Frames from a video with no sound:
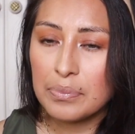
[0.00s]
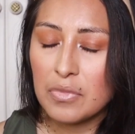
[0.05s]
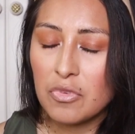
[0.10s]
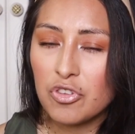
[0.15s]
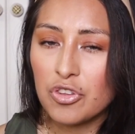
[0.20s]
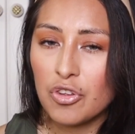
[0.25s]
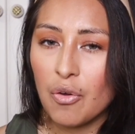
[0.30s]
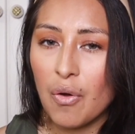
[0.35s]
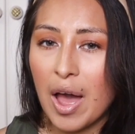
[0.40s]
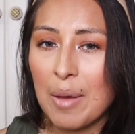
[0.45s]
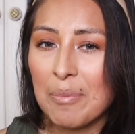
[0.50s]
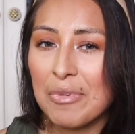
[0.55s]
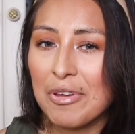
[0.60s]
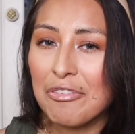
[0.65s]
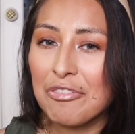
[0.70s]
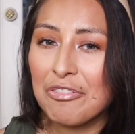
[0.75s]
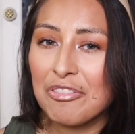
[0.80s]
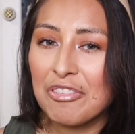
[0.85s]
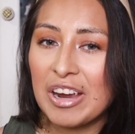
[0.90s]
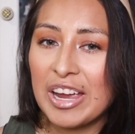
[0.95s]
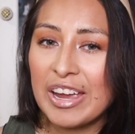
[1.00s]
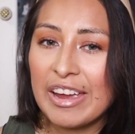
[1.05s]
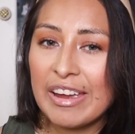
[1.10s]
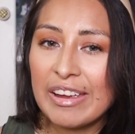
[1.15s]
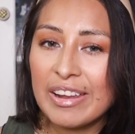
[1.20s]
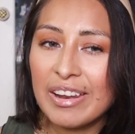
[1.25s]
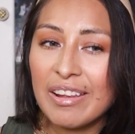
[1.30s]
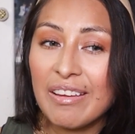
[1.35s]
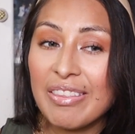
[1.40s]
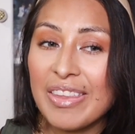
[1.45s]
So I'm
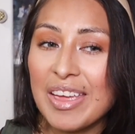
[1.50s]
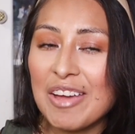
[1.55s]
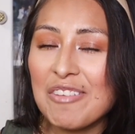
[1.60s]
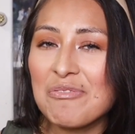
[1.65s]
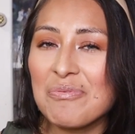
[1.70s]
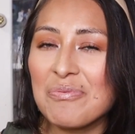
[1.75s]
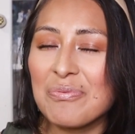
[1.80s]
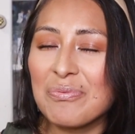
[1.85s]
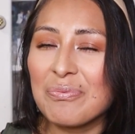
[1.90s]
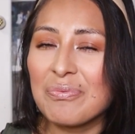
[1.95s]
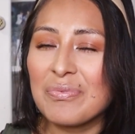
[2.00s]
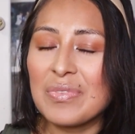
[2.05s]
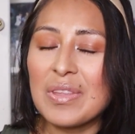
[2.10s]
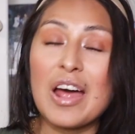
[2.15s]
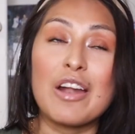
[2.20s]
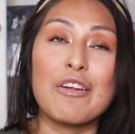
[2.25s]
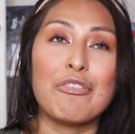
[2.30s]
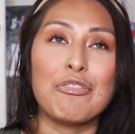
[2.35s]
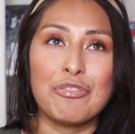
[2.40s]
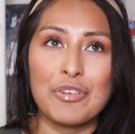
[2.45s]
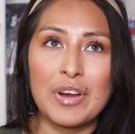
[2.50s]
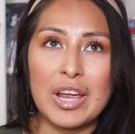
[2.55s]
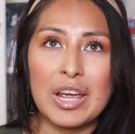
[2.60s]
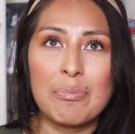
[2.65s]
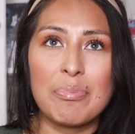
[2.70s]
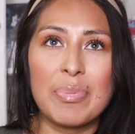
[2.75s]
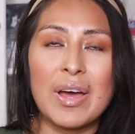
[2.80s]
afraid that, not afraid,